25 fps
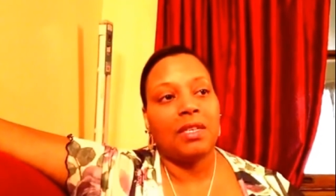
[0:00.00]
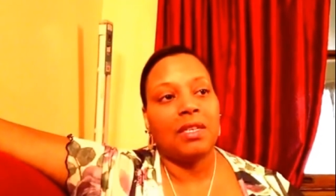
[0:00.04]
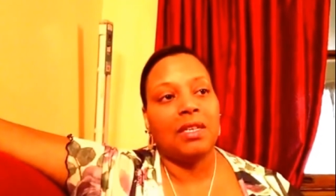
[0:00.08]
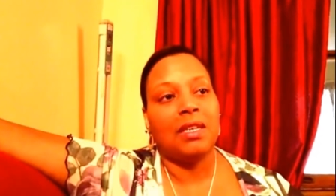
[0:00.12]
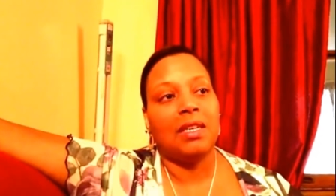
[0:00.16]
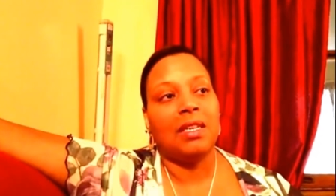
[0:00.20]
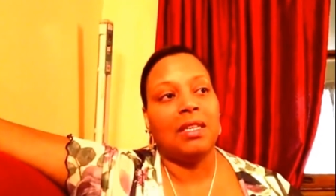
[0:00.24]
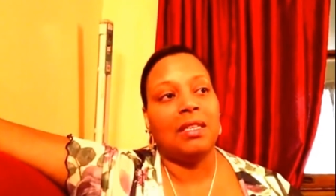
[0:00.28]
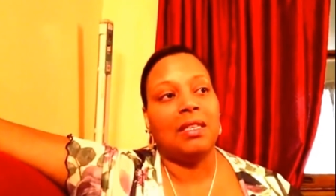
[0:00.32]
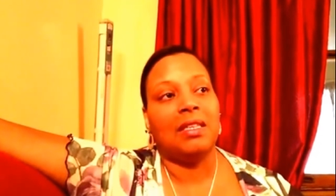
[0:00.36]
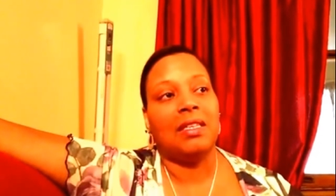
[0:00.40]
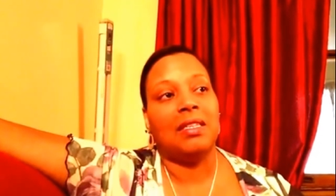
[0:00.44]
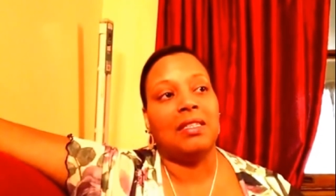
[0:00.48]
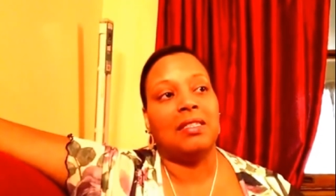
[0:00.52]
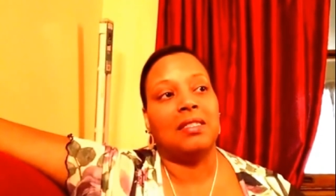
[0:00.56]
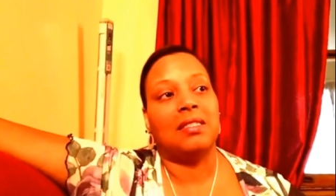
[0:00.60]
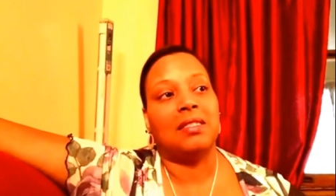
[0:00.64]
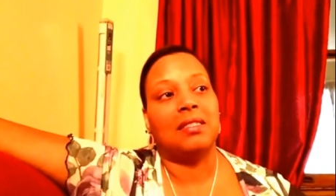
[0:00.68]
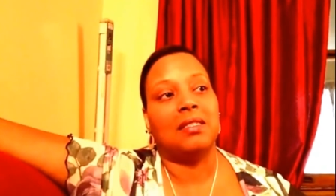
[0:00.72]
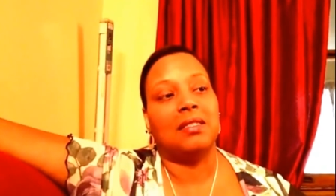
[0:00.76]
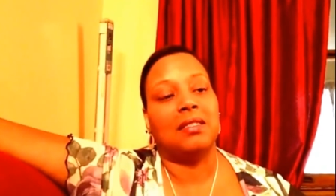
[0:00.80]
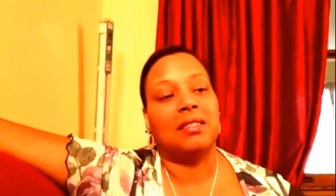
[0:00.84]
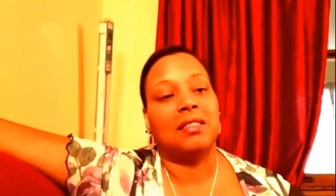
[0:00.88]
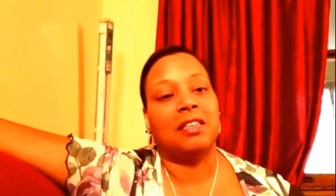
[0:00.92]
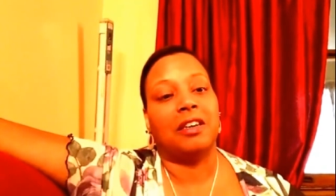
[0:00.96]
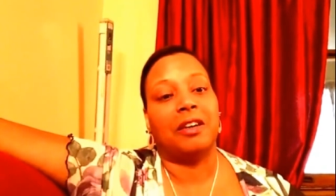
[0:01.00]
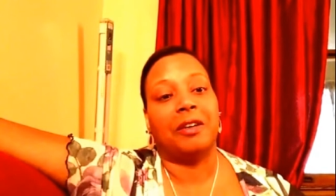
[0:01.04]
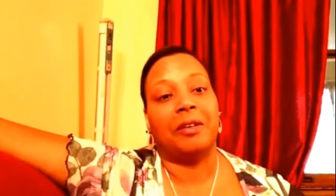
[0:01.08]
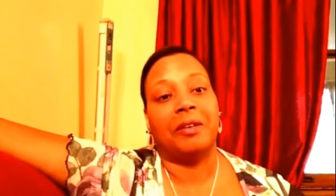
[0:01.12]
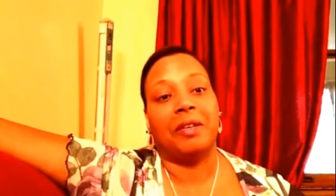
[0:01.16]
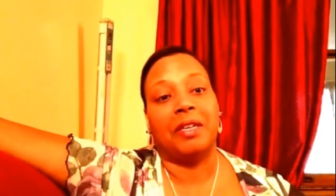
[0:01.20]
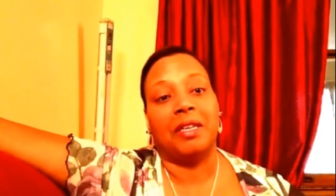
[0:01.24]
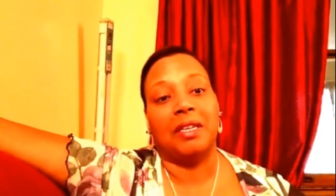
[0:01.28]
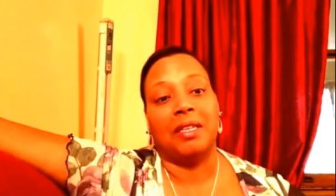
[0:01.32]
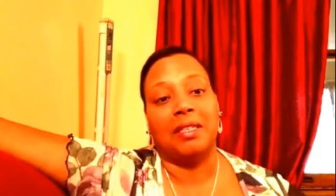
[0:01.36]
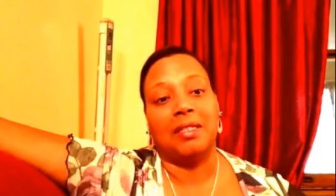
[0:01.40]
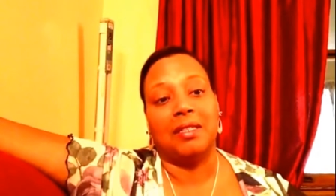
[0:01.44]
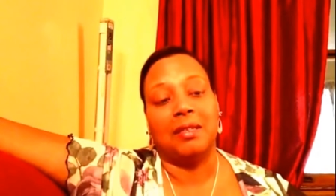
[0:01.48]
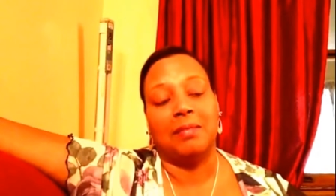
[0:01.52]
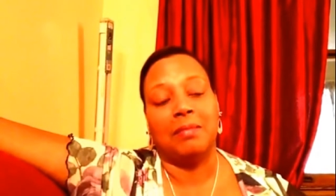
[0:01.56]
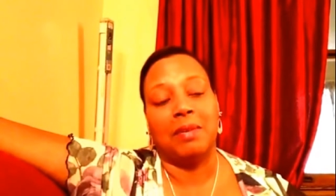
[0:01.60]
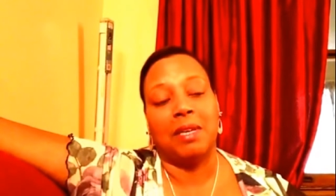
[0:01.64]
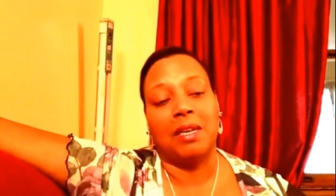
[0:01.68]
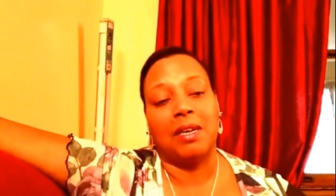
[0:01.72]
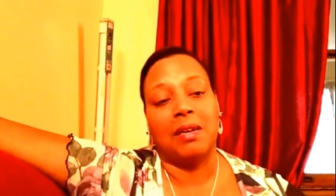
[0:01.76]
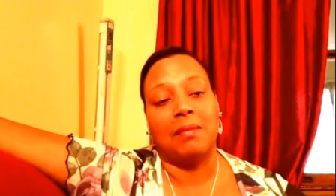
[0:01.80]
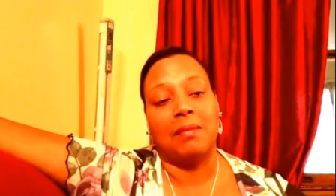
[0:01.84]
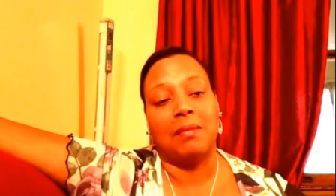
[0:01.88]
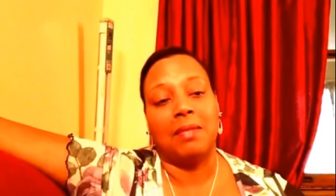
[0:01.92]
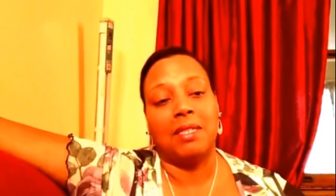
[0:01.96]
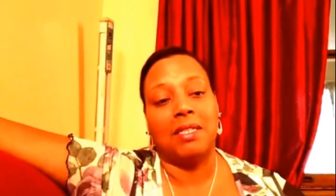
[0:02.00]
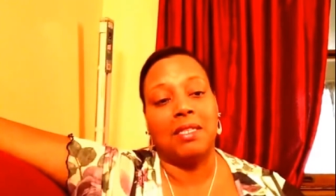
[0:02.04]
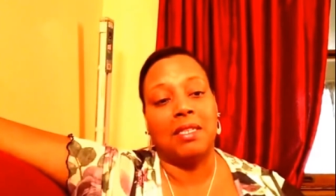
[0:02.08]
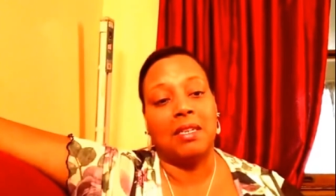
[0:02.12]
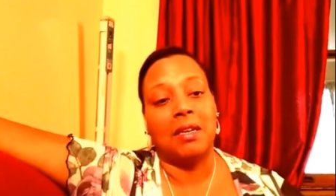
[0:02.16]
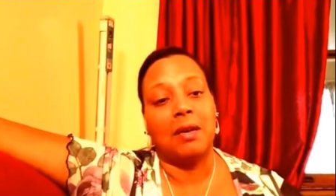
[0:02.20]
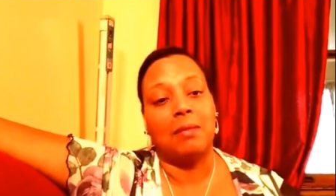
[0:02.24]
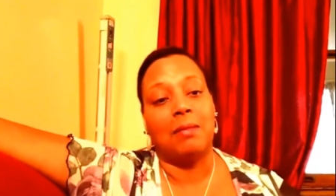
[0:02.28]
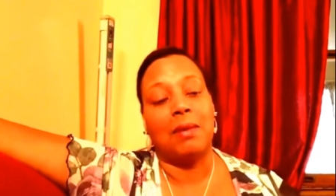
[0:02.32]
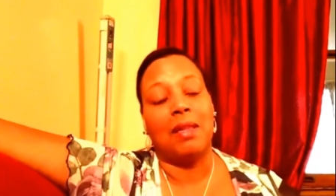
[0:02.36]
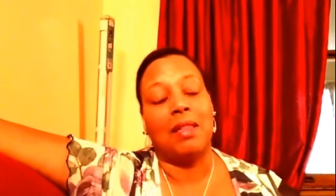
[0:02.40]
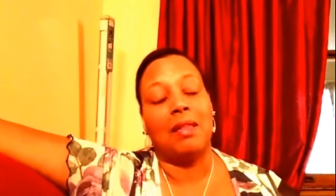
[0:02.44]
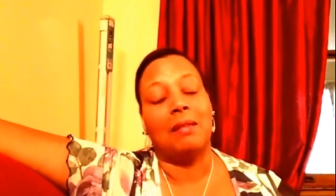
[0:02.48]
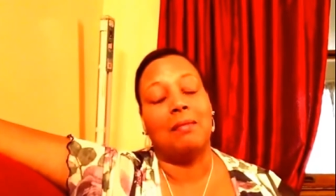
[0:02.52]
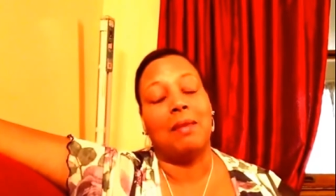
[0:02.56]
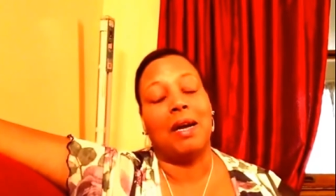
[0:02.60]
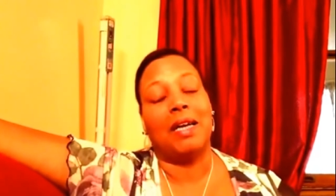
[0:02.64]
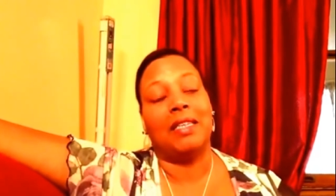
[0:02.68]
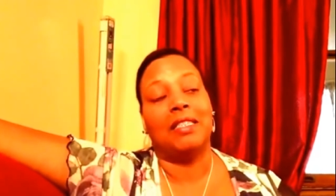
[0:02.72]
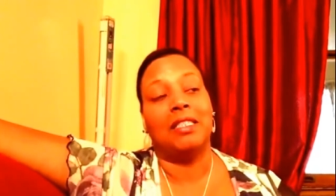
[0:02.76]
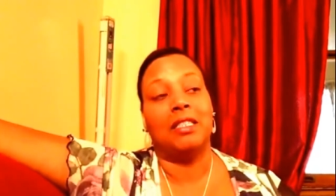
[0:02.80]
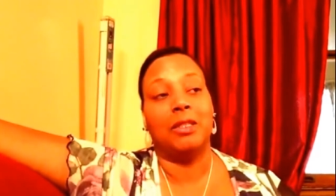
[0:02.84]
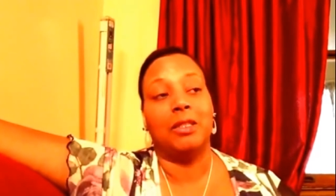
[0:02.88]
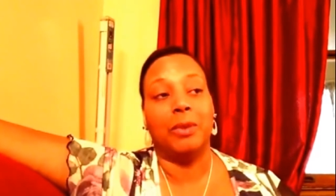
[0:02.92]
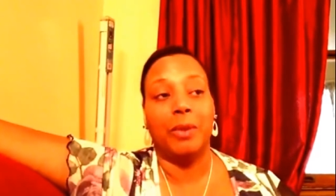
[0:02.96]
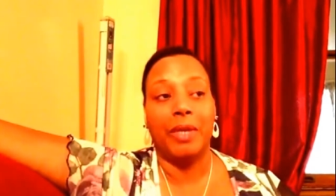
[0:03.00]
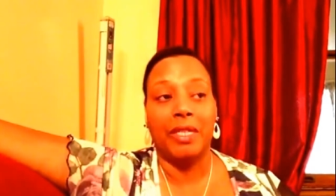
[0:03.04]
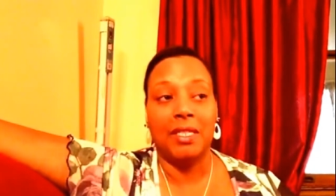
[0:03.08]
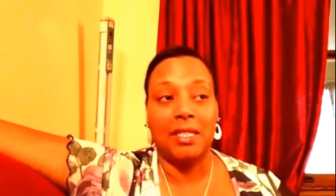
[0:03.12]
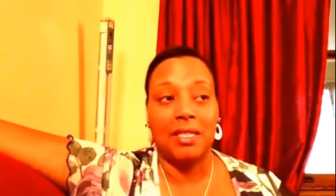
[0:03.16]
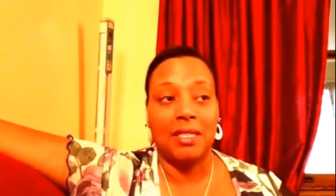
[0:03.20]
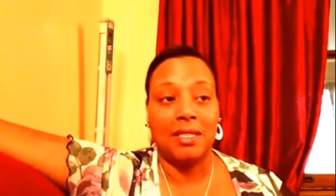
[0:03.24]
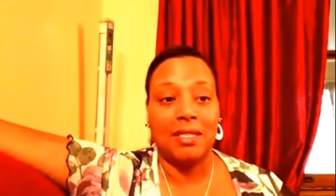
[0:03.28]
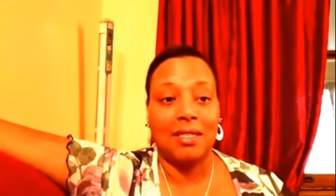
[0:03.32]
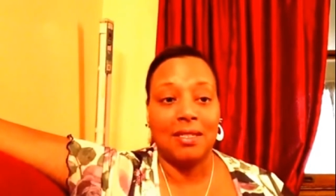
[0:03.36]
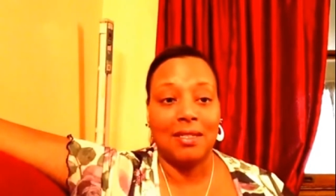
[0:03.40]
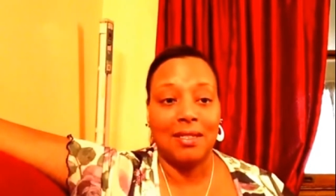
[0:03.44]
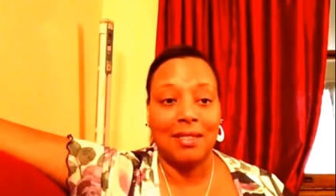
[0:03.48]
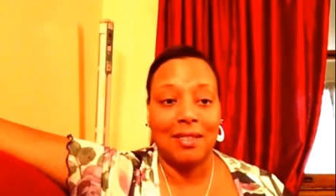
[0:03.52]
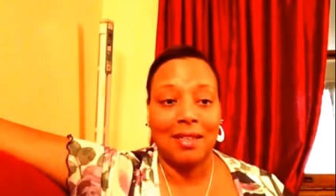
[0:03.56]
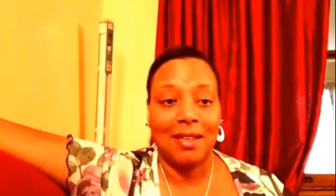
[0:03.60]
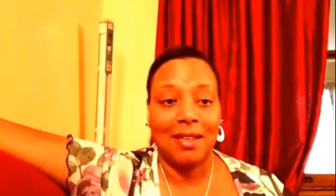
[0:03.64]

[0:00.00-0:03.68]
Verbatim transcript: in this journey to become a single mother by choice